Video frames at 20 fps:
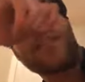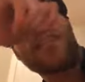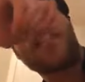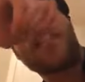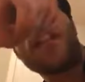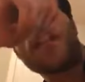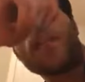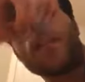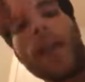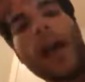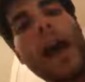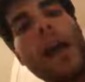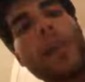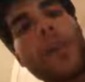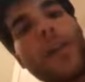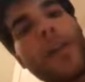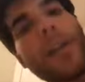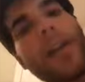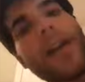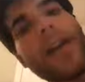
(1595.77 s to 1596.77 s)
I'm an Apple
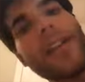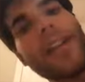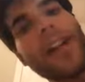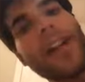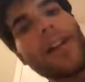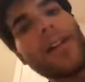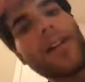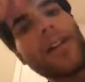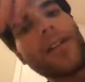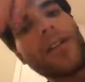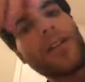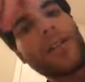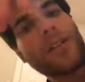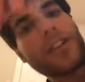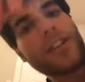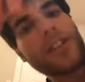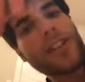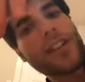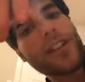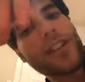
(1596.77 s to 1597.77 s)
man now,
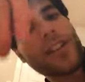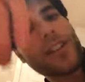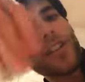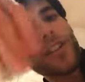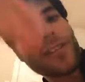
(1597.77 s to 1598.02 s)
unfortunately.